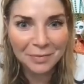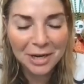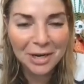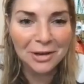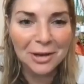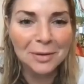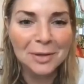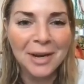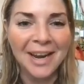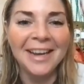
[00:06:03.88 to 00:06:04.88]
I'm reading your notes.
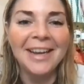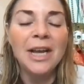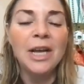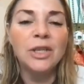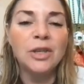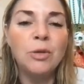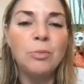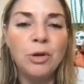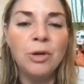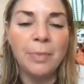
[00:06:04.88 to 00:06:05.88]
Okay. So the
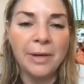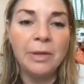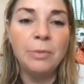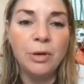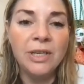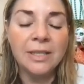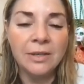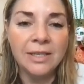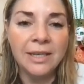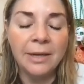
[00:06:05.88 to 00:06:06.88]
moon and the moon is
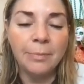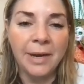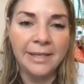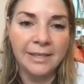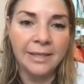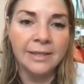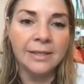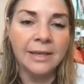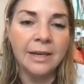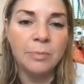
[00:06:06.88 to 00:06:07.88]
still sitting in
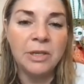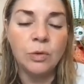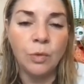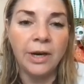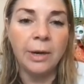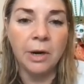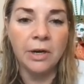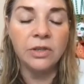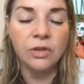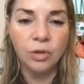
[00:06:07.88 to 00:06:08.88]
Pisces and it'll be squaring
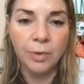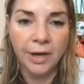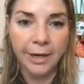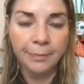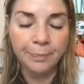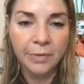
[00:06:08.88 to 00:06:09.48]
Mars and Gemini.